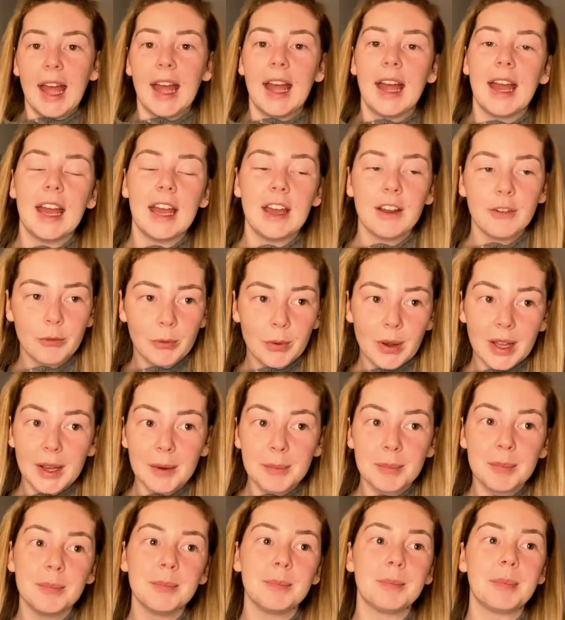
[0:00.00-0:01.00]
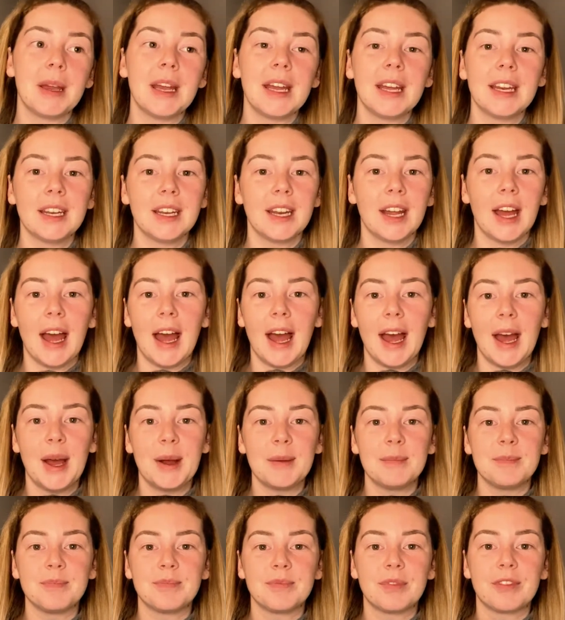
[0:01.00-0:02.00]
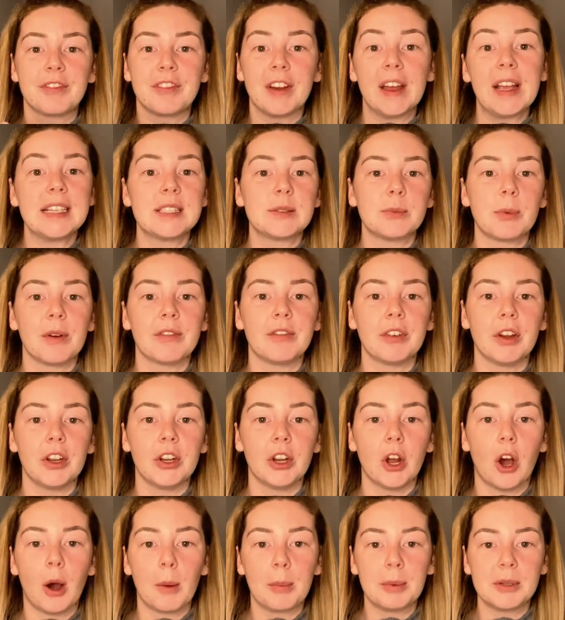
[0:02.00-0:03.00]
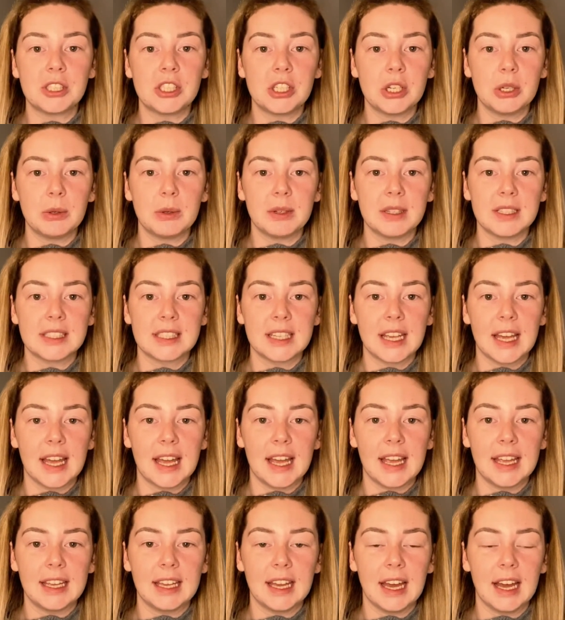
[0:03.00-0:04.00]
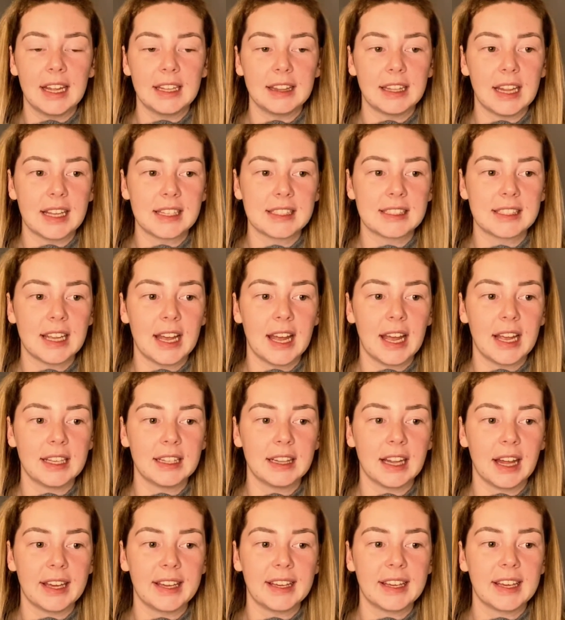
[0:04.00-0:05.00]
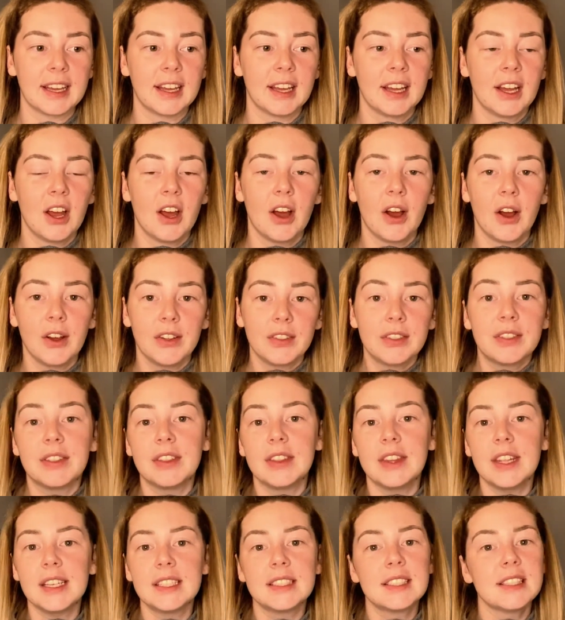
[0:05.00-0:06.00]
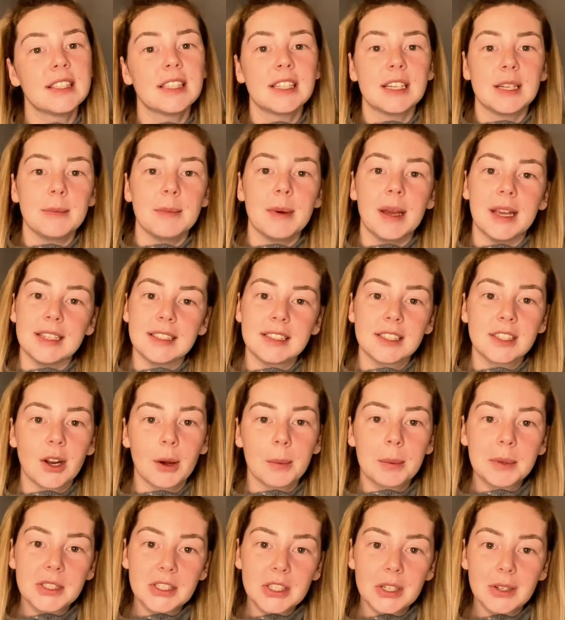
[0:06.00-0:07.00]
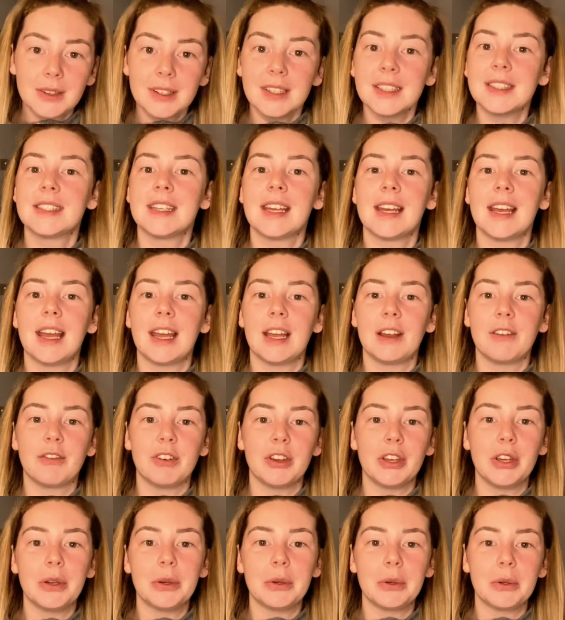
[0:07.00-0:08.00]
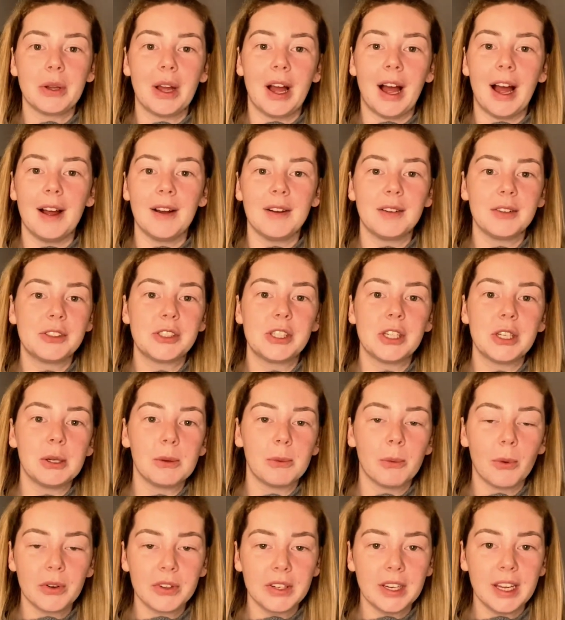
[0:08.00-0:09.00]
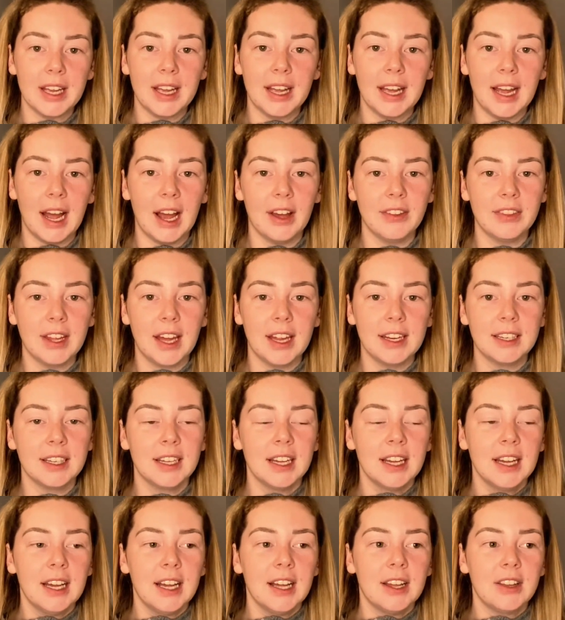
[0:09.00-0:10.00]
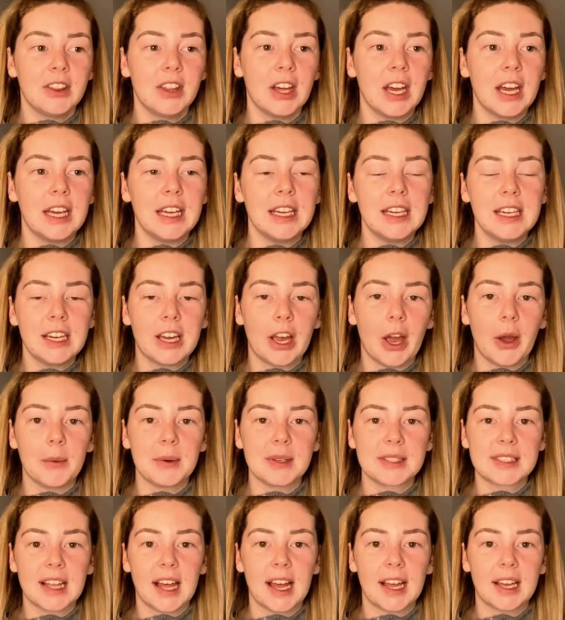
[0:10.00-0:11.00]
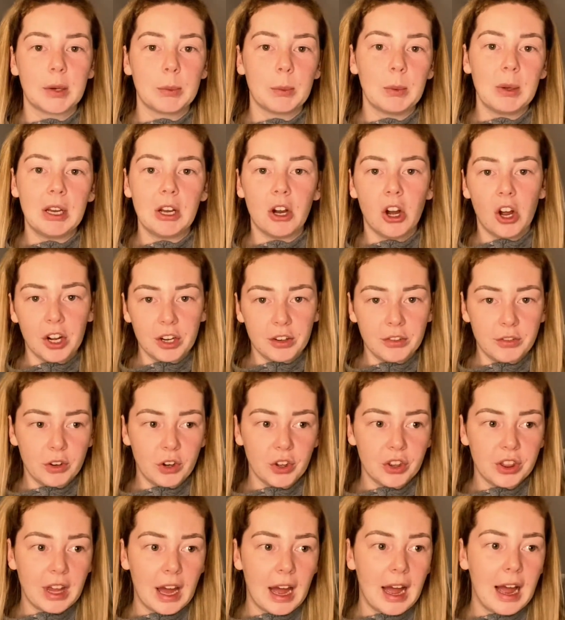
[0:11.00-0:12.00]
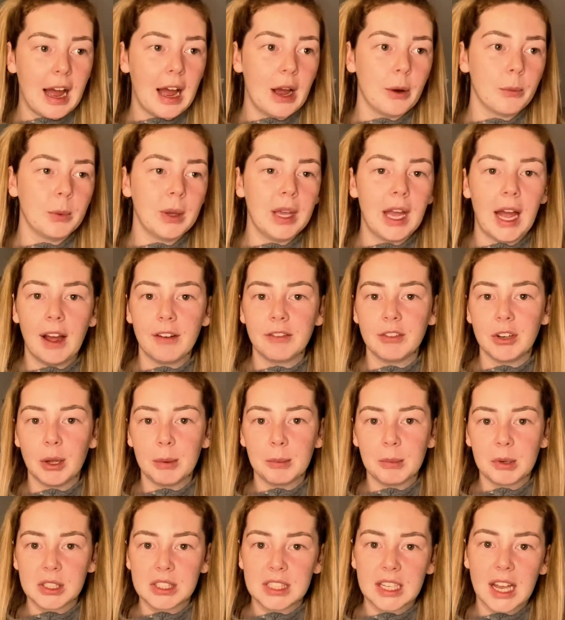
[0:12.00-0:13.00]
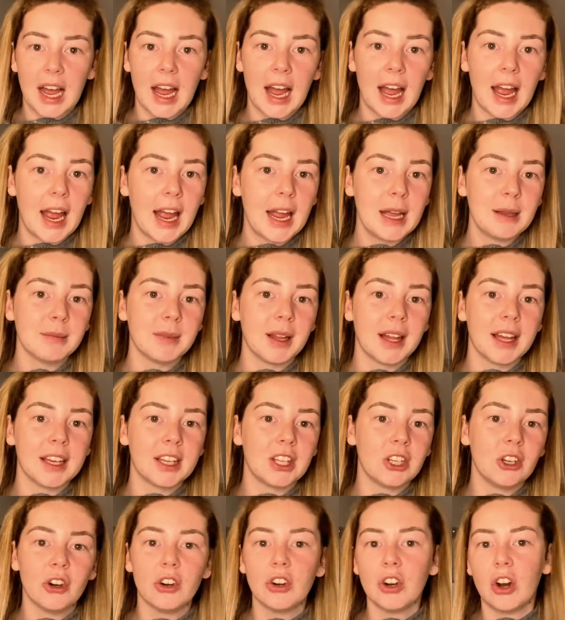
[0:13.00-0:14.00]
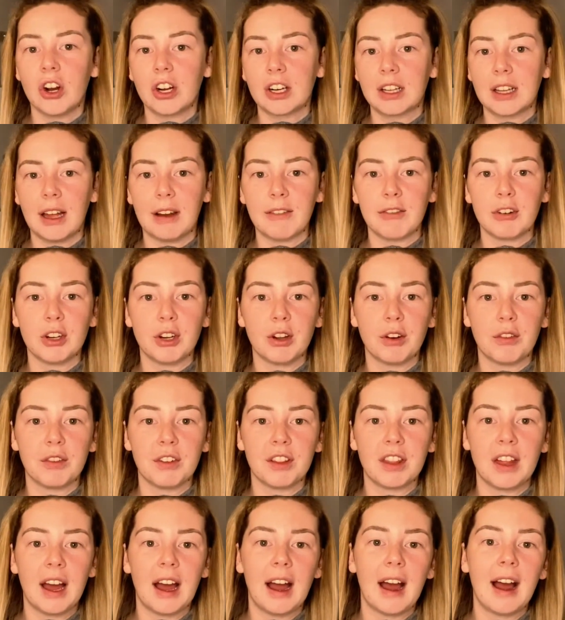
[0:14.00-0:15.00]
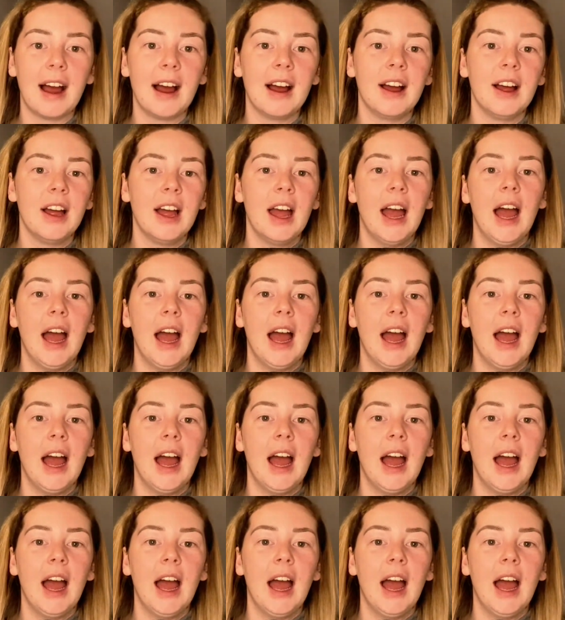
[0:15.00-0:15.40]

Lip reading: if we're being faced with an opportunity, let's say like this is an amazing opportunity for you, do you want it? And then the ego is like, we can't afford that, we have no more time, like you're not clever enough for that.